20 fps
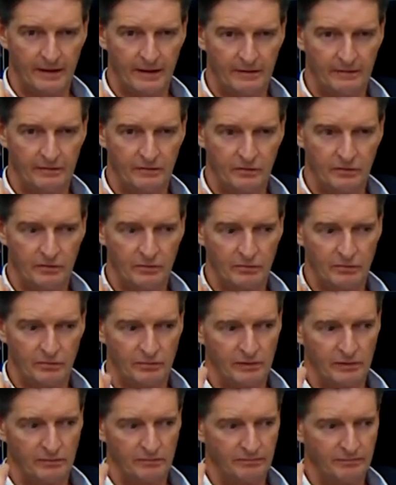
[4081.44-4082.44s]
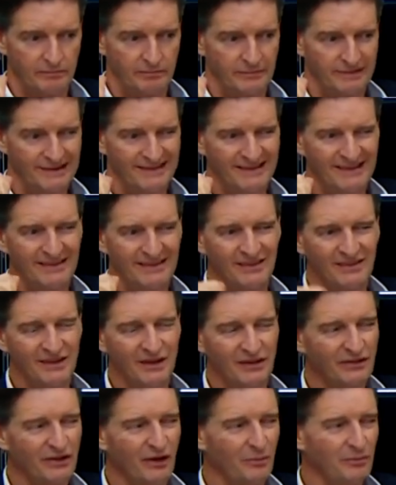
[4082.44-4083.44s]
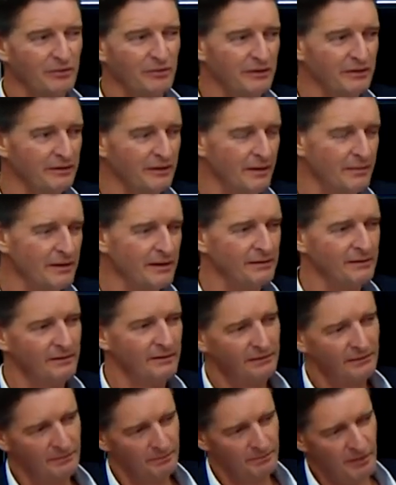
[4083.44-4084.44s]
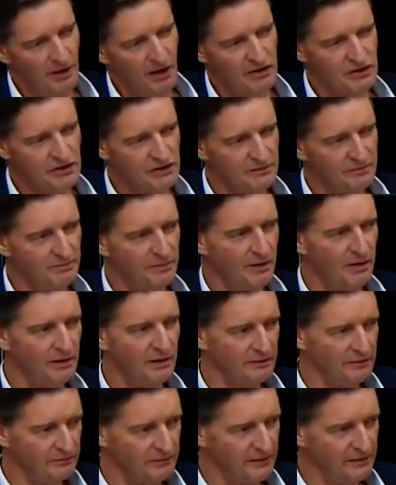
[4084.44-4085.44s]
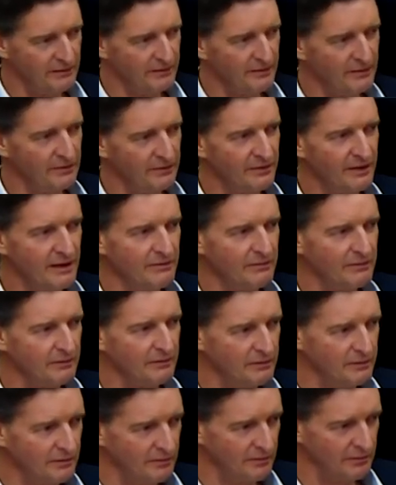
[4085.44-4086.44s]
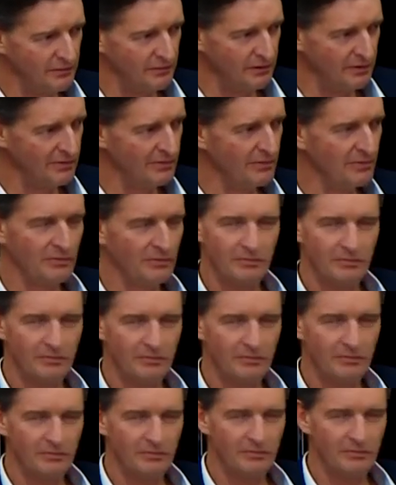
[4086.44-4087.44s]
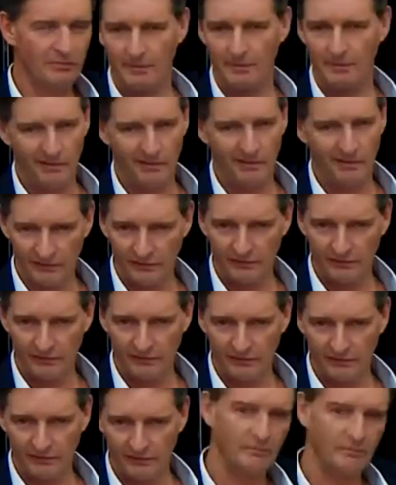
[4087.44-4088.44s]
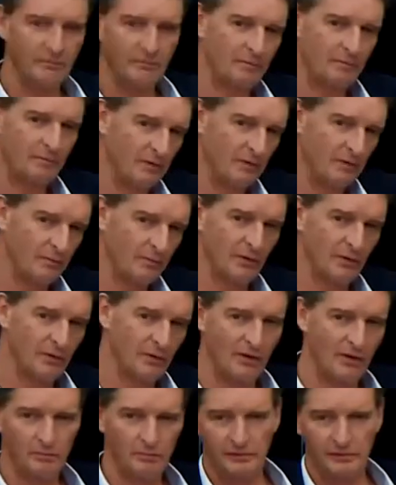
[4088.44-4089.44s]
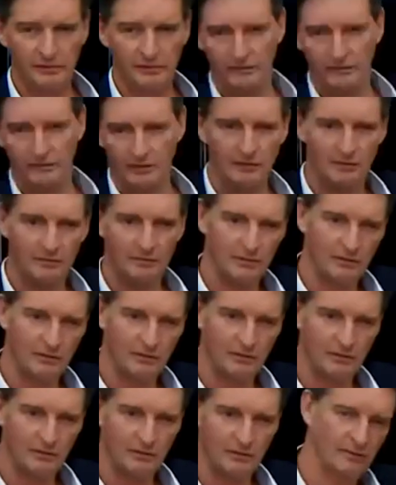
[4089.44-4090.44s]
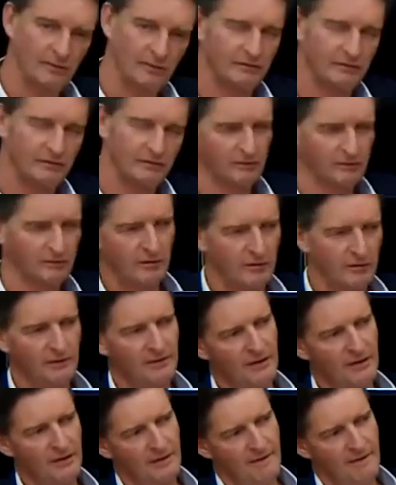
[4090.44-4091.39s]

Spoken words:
this is not something, I mean, part of it is given to you by birth. There are some people who are more open and some are more closed and so on.